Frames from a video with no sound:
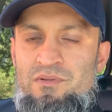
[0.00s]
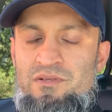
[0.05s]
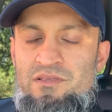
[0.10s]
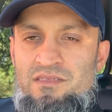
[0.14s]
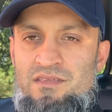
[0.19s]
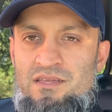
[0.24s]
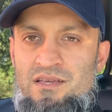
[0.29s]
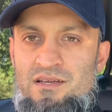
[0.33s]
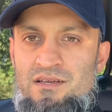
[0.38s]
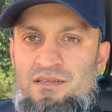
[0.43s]

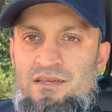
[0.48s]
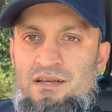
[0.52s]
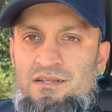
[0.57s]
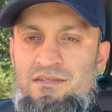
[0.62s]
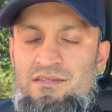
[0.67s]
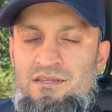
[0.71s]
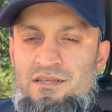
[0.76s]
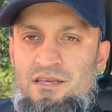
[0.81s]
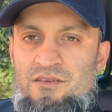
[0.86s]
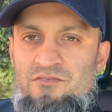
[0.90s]
think
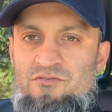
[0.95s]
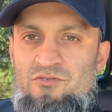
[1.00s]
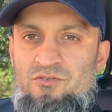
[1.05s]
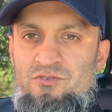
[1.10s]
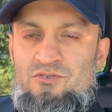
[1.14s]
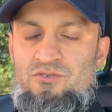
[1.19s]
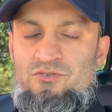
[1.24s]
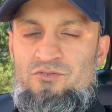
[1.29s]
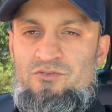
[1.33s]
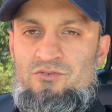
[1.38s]
that if
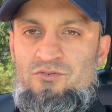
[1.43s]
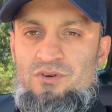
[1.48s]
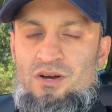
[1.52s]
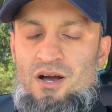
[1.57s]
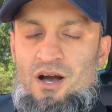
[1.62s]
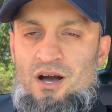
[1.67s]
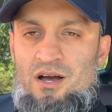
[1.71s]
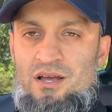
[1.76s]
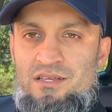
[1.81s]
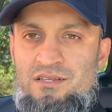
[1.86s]
you
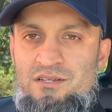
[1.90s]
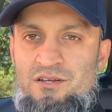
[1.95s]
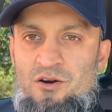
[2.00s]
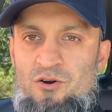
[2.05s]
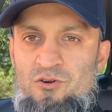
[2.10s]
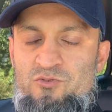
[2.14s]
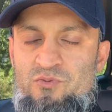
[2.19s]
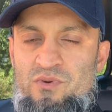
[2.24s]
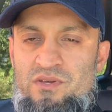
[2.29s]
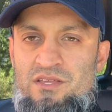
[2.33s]
are in
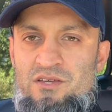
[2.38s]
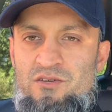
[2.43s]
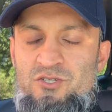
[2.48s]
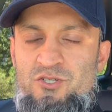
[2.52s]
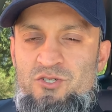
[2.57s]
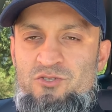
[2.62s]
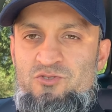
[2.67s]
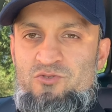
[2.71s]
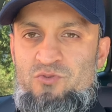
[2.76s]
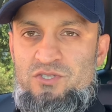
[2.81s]
cold weather, you
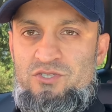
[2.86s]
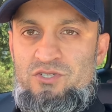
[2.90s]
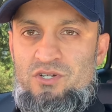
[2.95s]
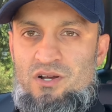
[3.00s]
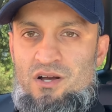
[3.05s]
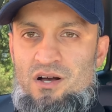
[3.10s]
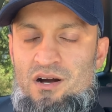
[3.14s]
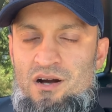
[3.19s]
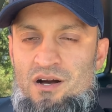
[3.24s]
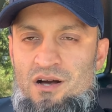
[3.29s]
should switch your
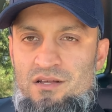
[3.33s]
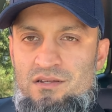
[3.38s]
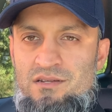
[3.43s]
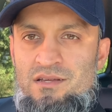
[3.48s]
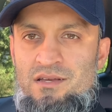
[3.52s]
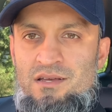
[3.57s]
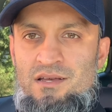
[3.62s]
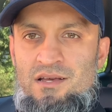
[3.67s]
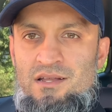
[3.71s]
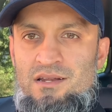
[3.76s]
car on,
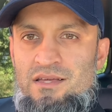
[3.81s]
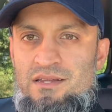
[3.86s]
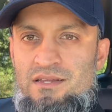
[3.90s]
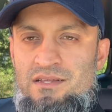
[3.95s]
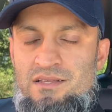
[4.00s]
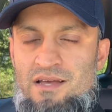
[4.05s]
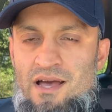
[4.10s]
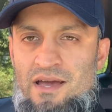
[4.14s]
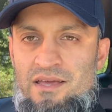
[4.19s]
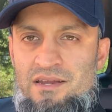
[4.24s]
let
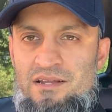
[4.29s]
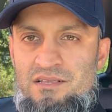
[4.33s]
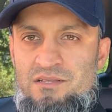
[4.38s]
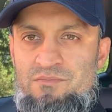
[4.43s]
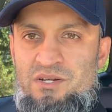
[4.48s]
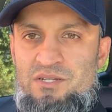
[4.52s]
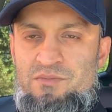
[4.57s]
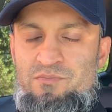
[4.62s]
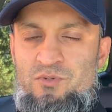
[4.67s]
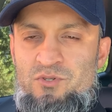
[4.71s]
it idle,
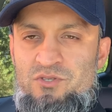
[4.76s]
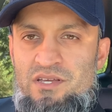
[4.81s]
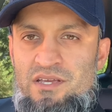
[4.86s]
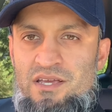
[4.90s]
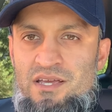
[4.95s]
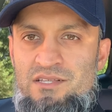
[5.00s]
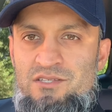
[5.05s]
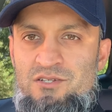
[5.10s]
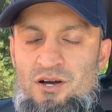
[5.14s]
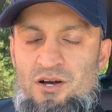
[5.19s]
but put the
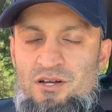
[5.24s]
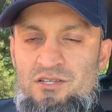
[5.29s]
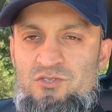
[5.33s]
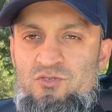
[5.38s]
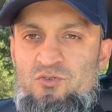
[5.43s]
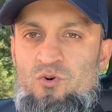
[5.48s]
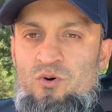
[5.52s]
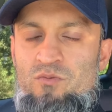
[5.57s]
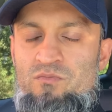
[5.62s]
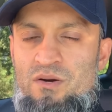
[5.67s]
heater on to
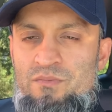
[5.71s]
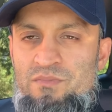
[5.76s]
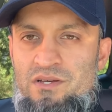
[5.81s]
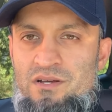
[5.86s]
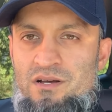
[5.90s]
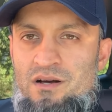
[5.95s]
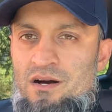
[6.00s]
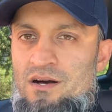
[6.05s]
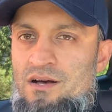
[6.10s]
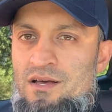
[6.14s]
warm up the
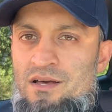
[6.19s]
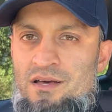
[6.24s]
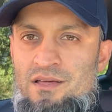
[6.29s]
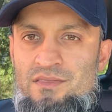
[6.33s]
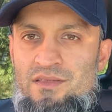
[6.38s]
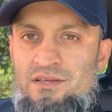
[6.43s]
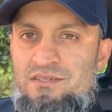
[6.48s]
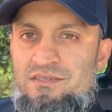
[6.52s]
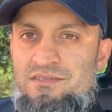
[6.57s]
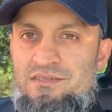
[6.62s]
car.
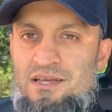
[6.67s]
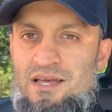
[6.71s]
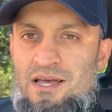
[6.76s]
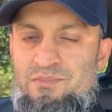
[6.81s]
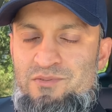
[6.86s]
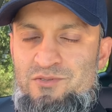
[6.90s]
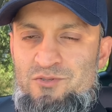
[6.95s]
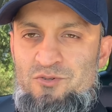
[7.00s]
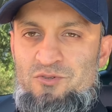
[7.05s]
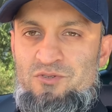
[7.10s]
This is an absolute